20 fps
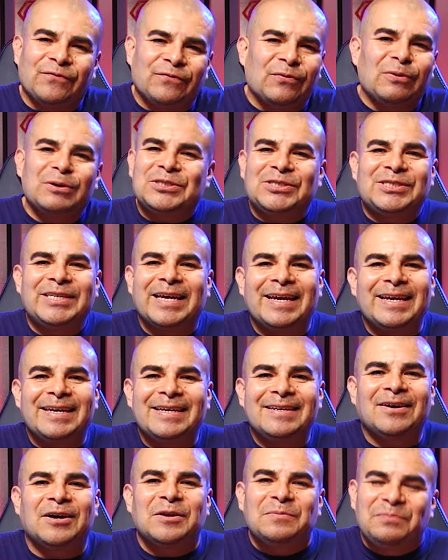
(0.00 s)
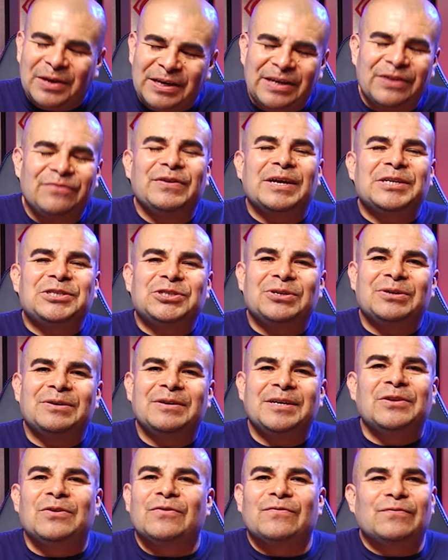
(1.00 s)
first day on Big Adventure?
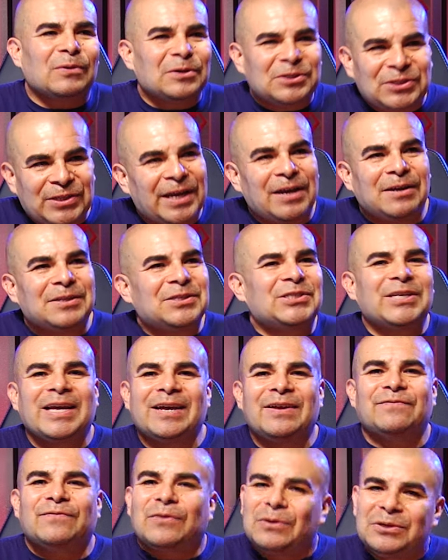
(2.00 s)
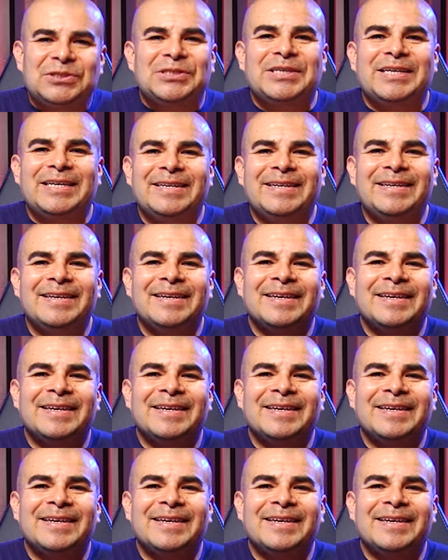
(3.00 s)
First day on set, first scene?